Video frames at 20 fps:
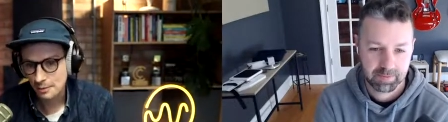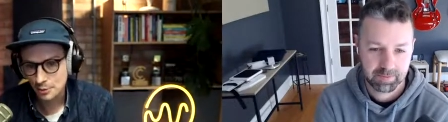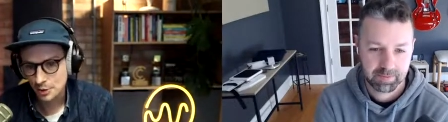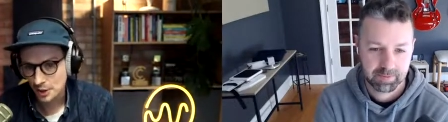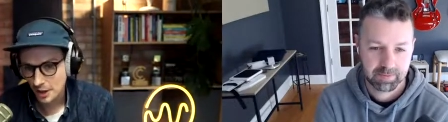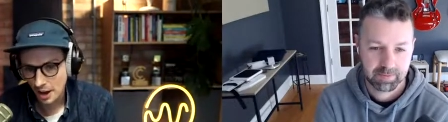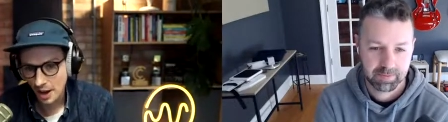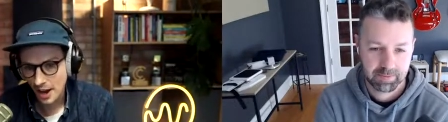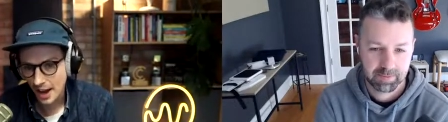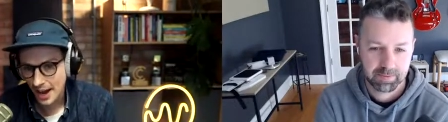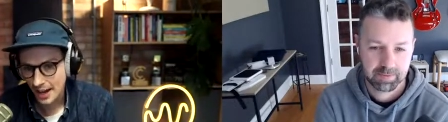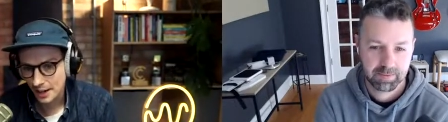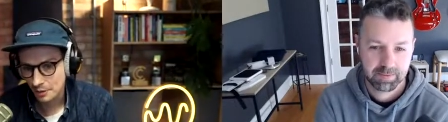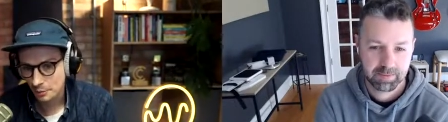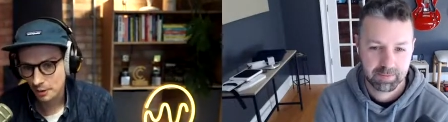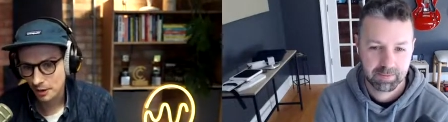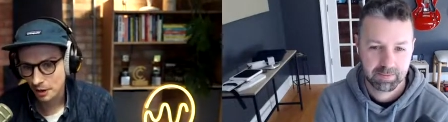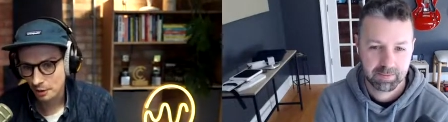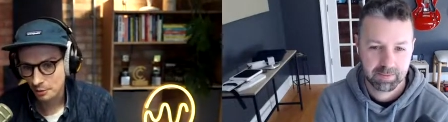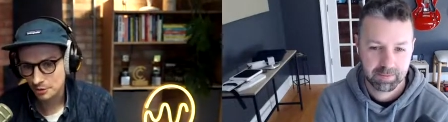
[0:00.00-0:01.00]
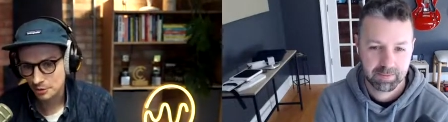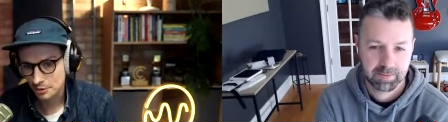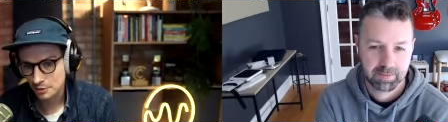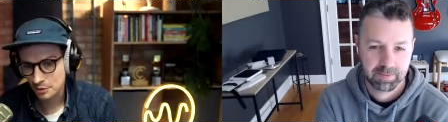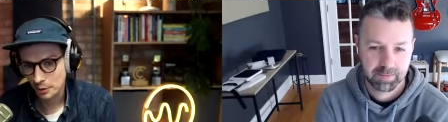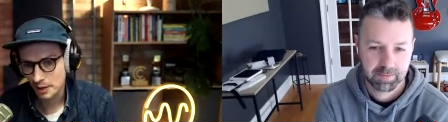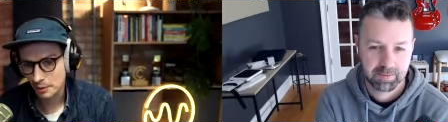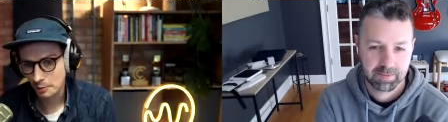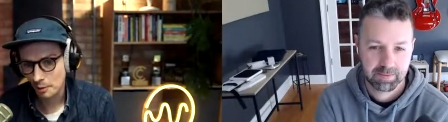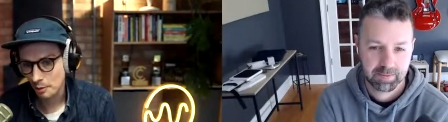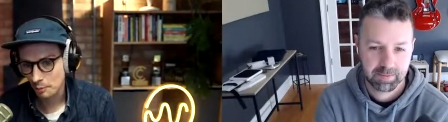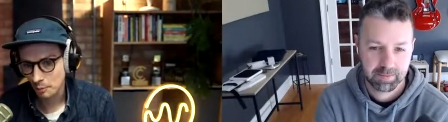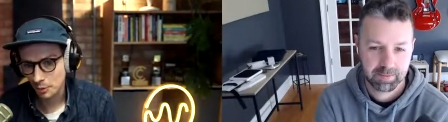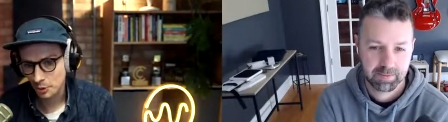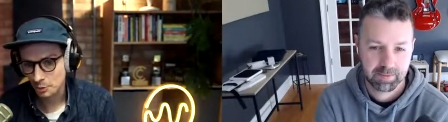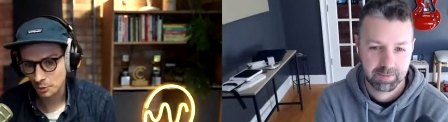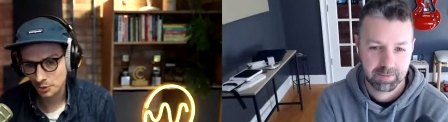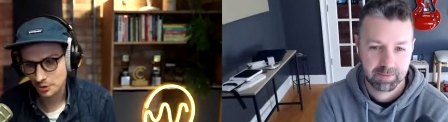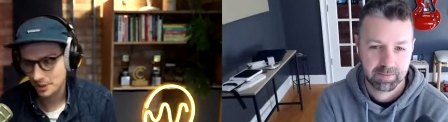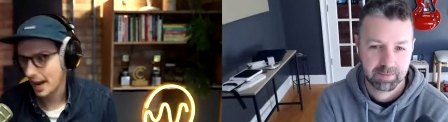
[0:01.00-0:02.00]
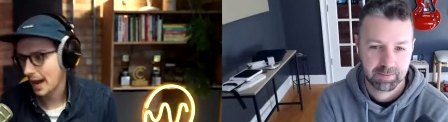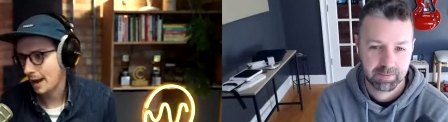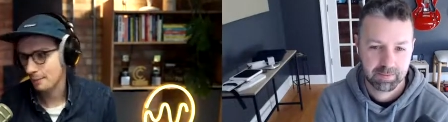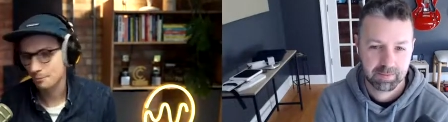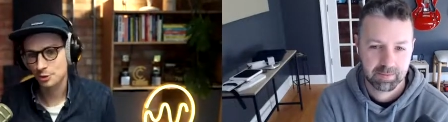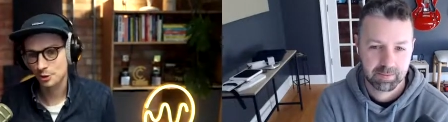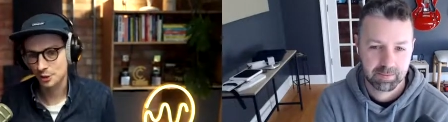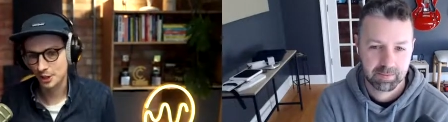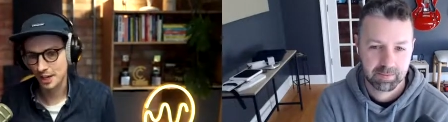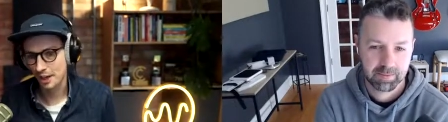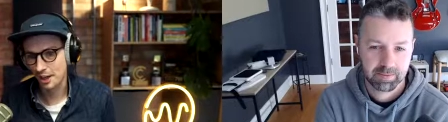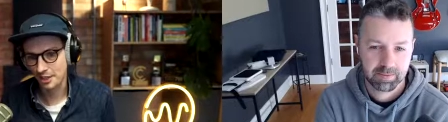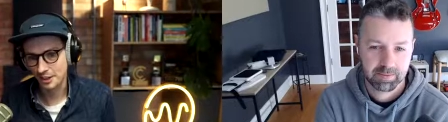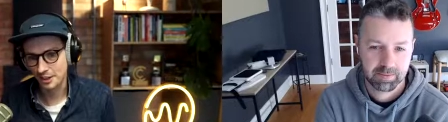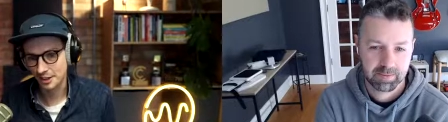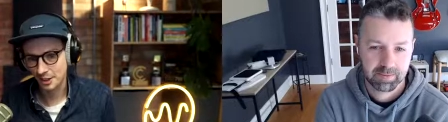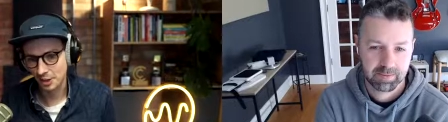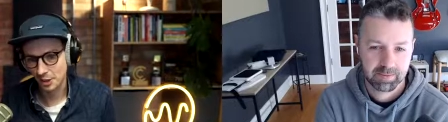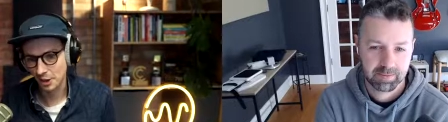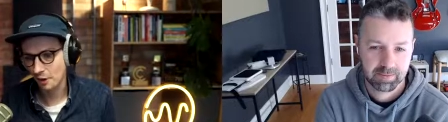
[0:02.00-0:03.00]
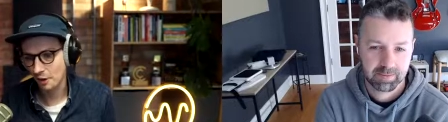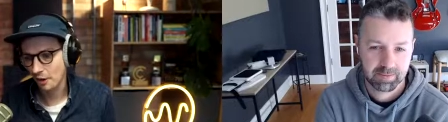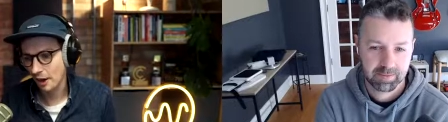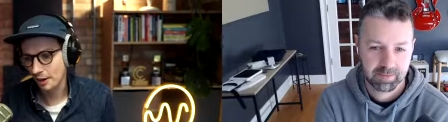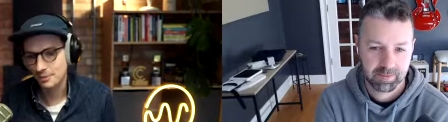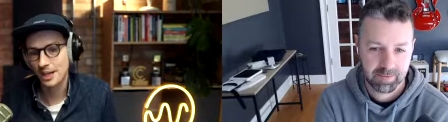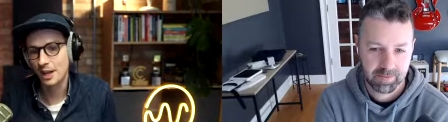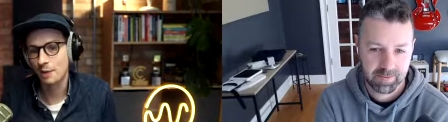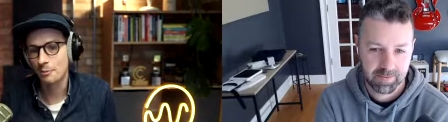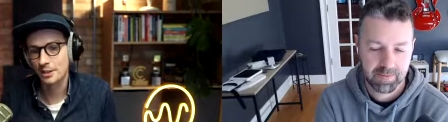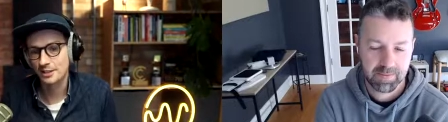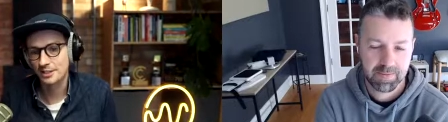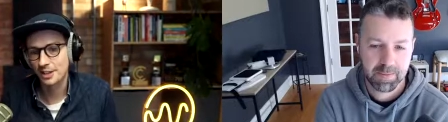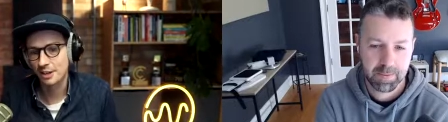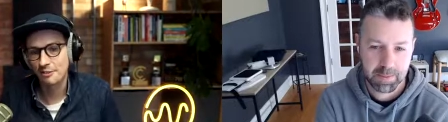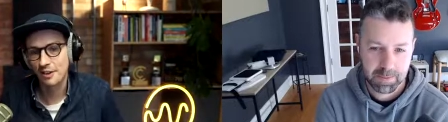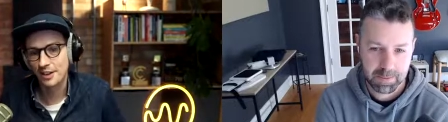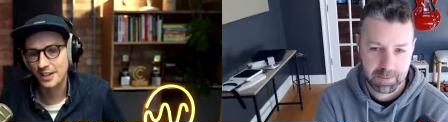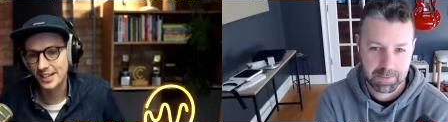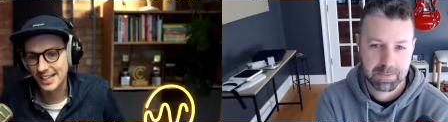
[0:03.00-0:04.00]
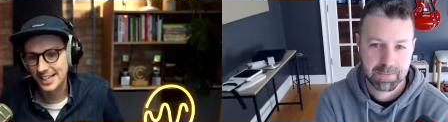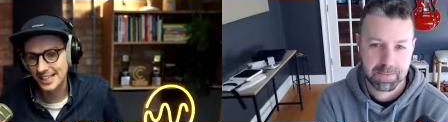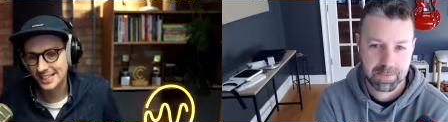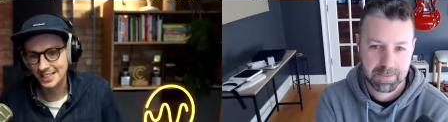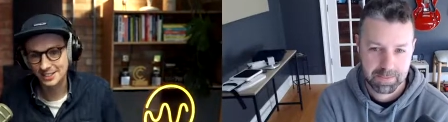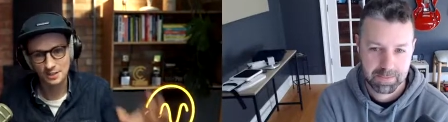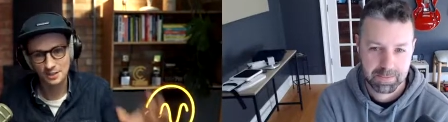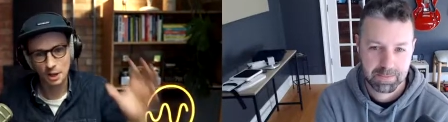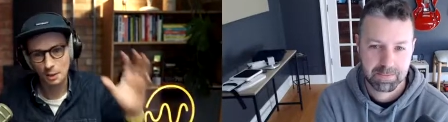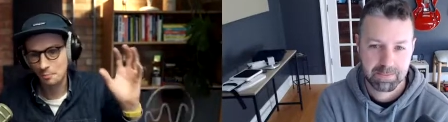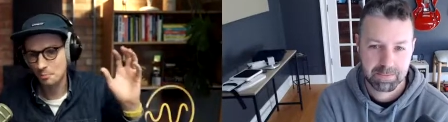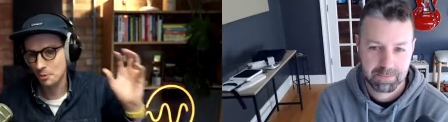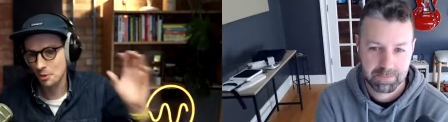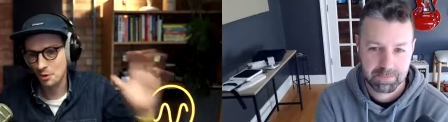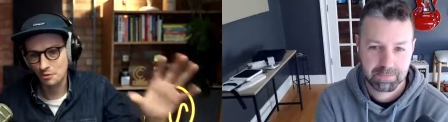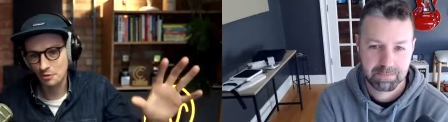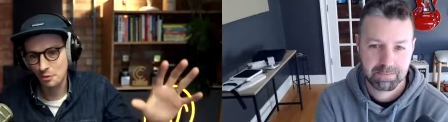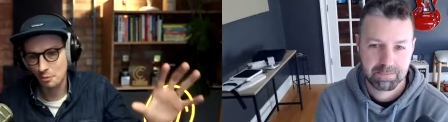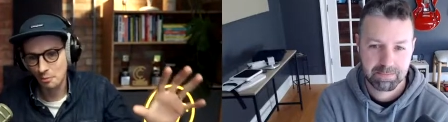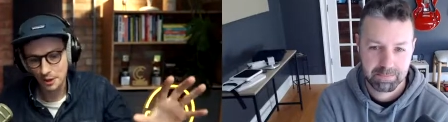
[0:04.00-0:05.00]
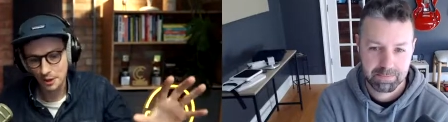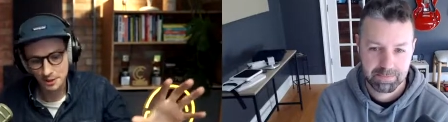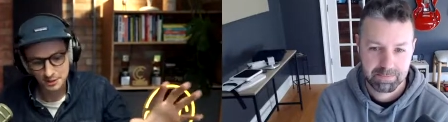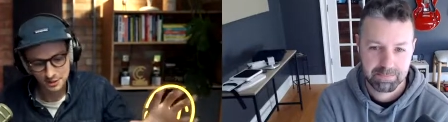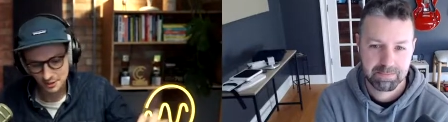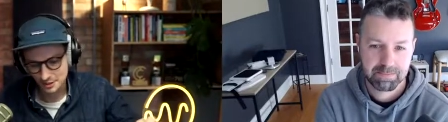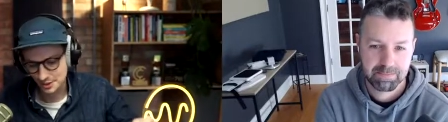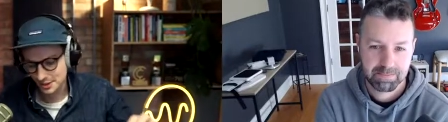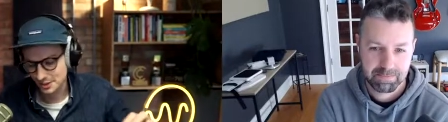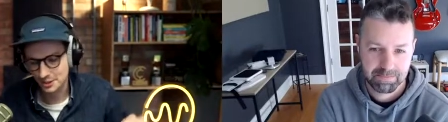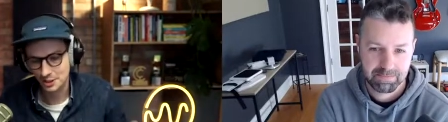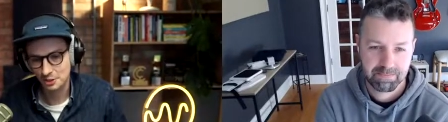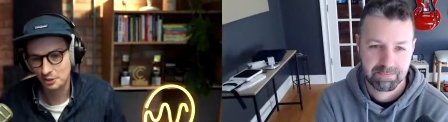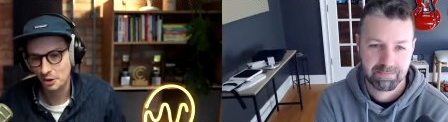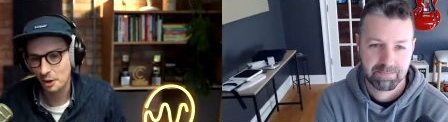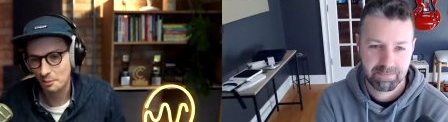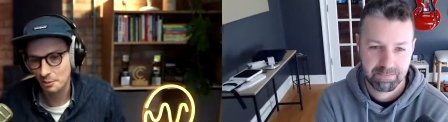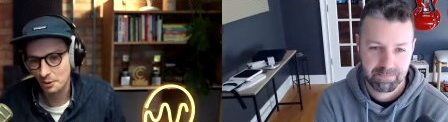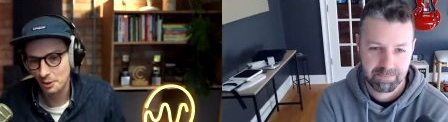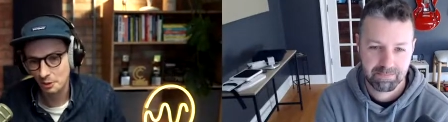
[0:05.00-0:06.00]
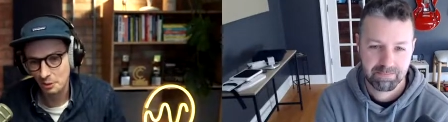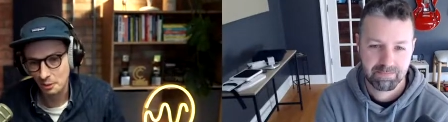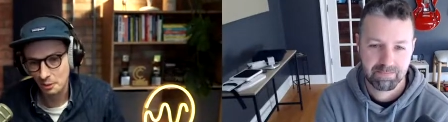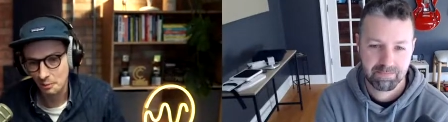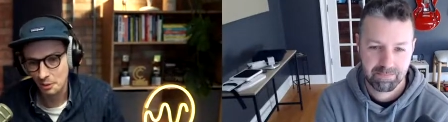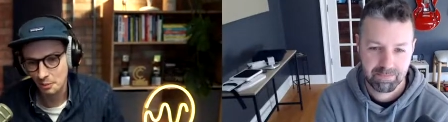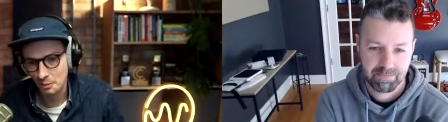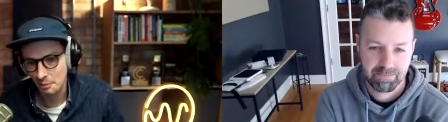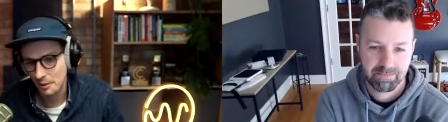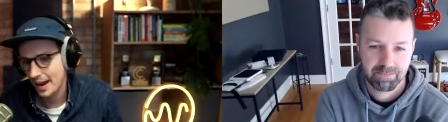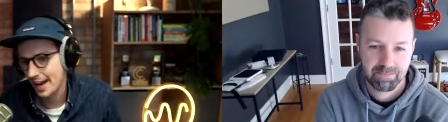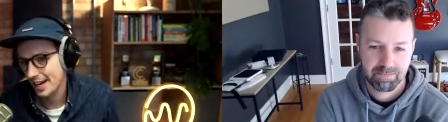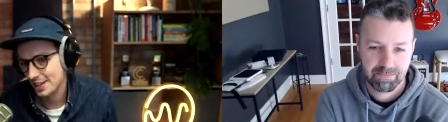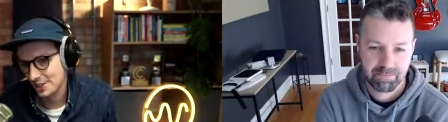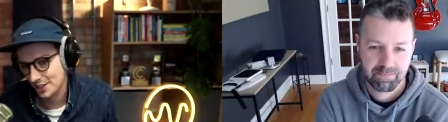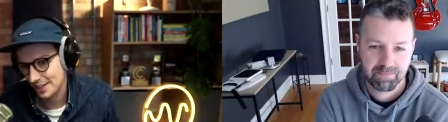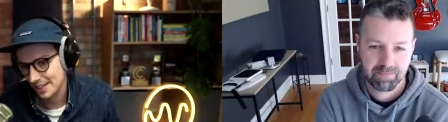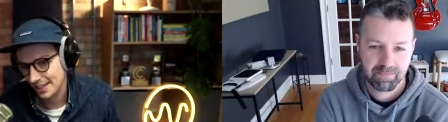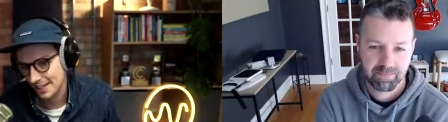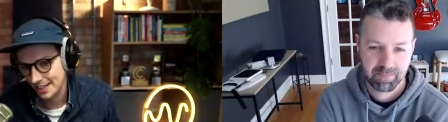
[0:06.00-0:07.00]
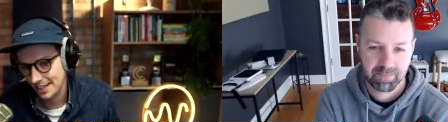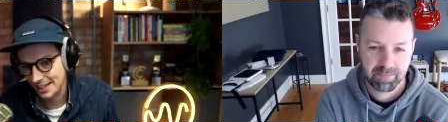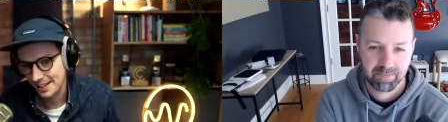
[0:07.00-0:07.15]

Speaker 1: shit I had when I was twenty one, which was absolutely nothing. You know, I tell myself mm-hmm. I need these like beautiful monitors and this incredible equipment, but actually,